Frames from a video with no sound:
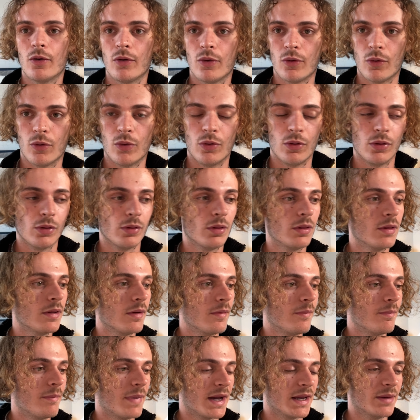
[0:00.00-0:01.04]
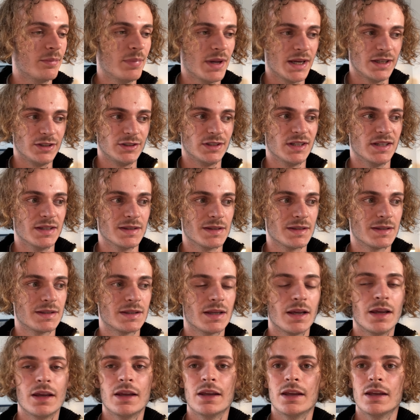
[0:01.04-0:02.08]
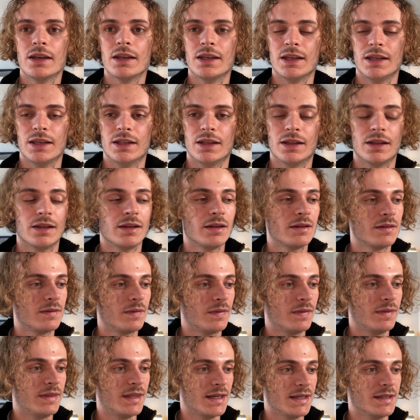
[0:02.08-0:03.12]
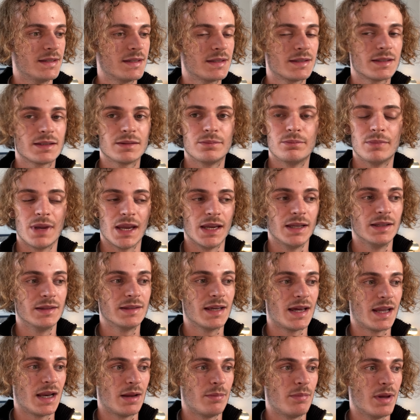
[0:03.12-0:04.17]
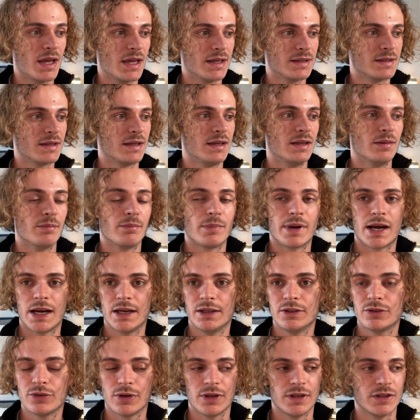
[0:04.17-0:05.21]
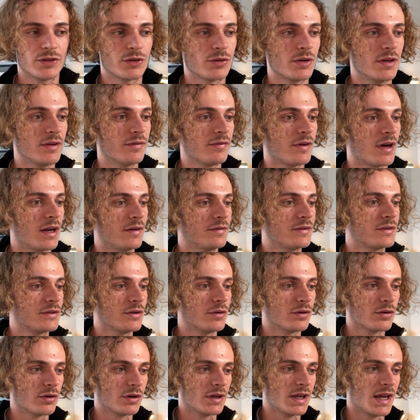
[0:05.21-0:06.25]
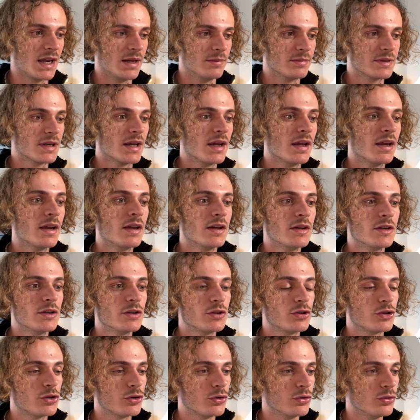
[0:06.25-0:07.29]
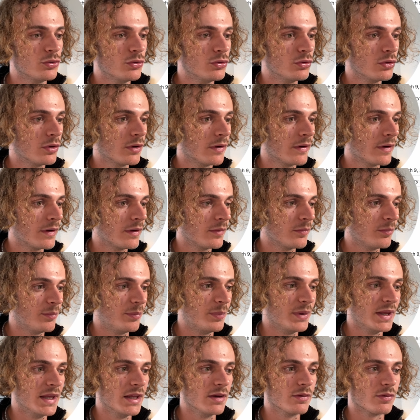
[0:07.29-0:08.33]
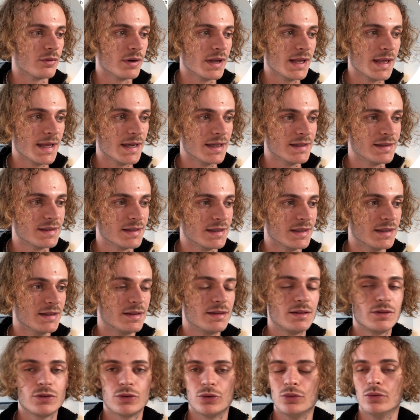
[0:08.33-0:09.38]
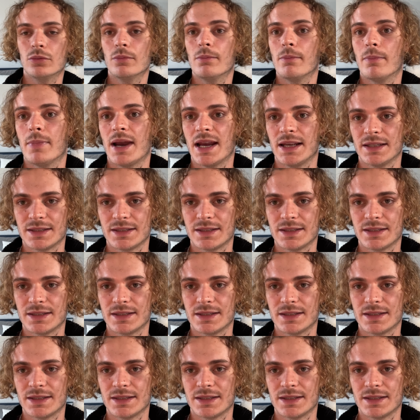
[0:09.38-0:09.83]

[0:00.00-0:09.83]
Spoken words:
all my pages in this main database in my 2025 soccer games to be related to my